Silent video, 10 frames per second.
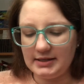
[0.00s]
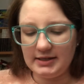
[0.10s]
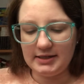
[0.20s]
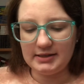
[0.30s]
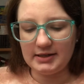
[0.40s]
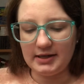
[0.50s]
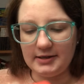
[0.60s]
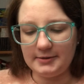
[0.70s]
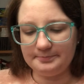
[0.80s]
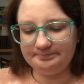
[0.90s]

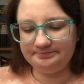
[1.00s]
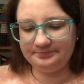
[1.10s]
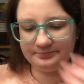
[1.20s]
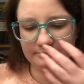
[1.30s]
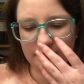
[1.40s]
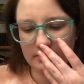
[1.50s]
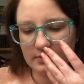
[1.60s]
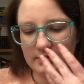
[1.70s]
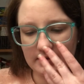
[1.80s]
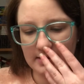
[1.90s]
in
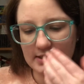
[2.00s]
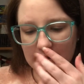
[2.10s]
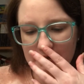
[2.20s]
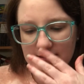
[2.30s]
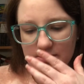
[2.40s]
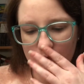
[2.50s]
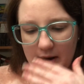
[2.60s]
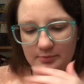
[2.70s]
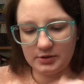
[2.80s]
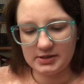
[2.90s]
the Clean
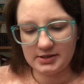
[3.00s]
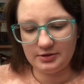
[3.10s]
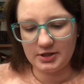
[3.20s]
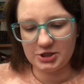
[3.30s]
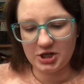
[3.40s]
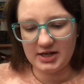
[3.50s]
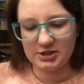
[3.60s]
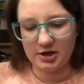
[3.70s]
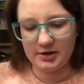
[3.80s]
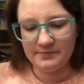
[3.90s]
Swipe one, so the shades
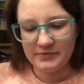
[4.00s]
are